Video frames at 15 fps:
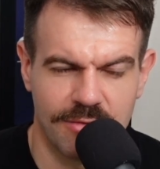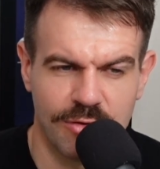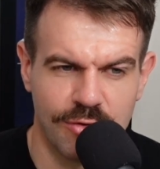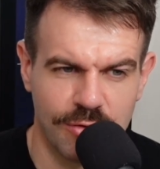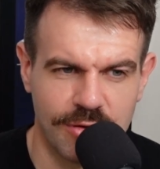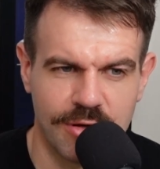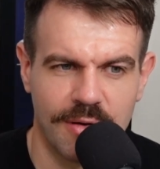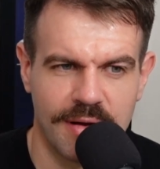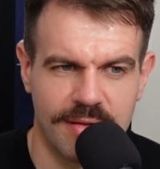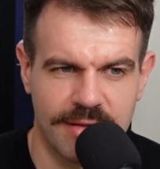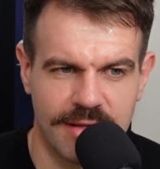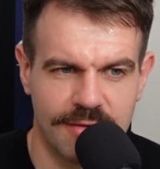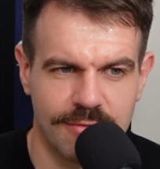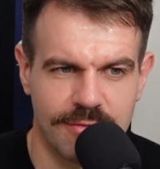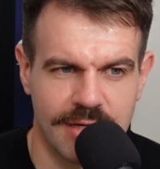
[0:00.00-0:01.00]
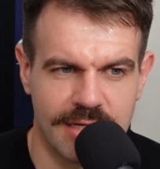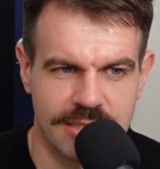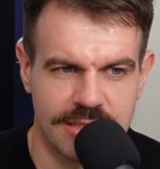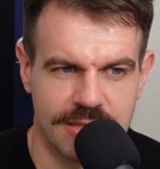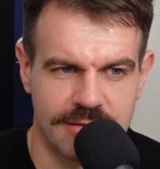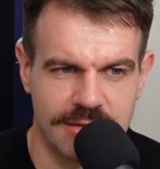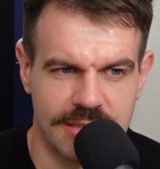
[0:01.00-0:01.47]
could go another level
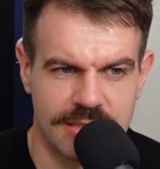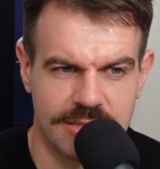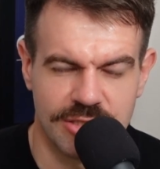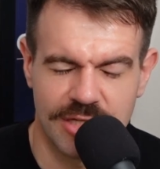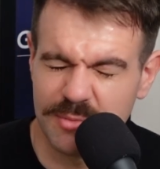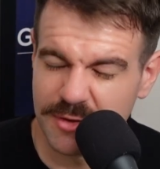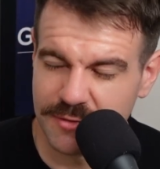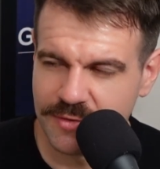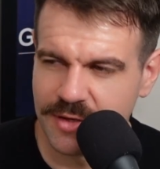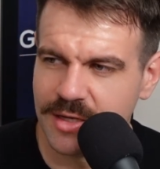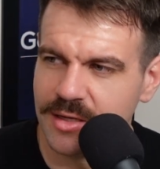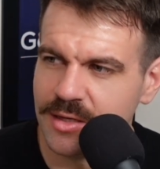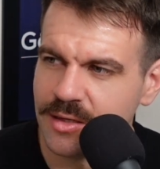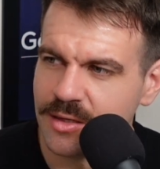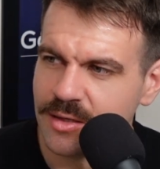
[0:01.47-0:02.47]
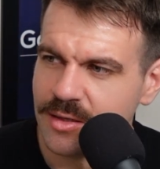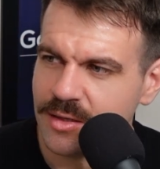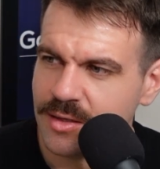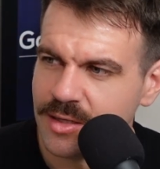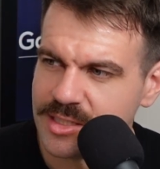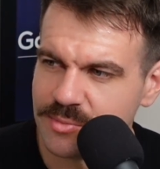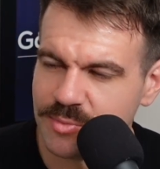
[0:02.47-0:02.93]
next year is Judd McVee
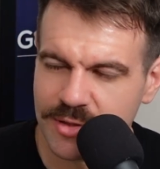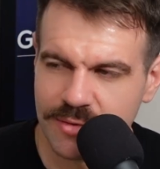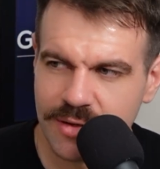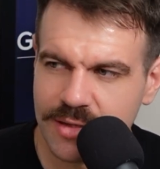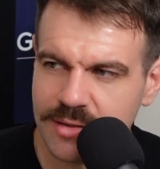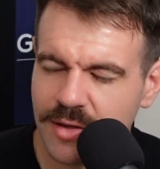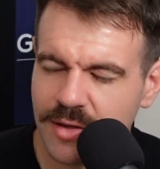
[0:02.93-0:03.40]
is a big one.